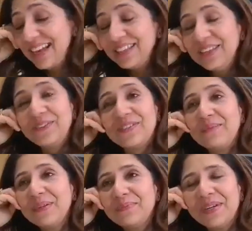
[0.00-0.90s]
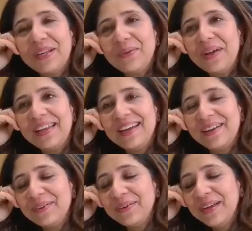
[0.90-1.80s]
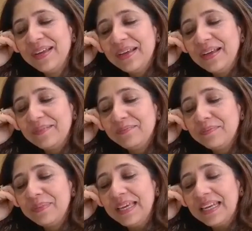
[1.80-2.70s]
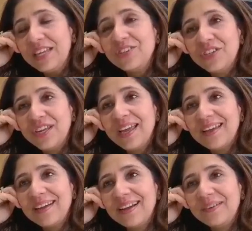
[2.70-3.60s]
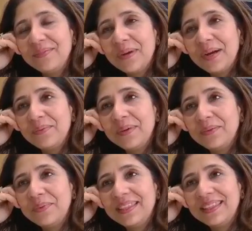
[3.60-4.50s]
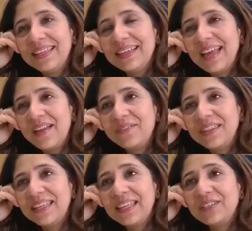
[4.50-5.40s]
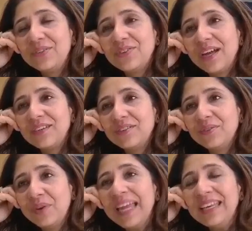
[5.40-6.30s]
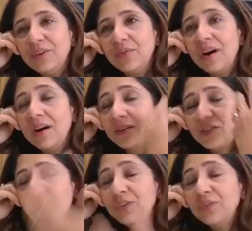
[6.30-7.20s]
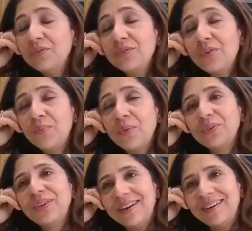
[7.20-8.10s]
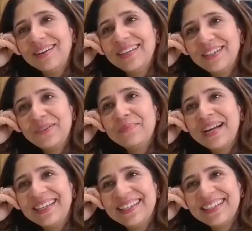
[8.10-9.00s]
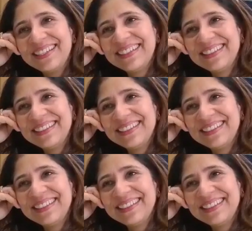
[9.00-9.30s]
I think you've summed it really well, Ario. Be an engineer with everything that you're trying to do in your heart. So use both your heart and your mind.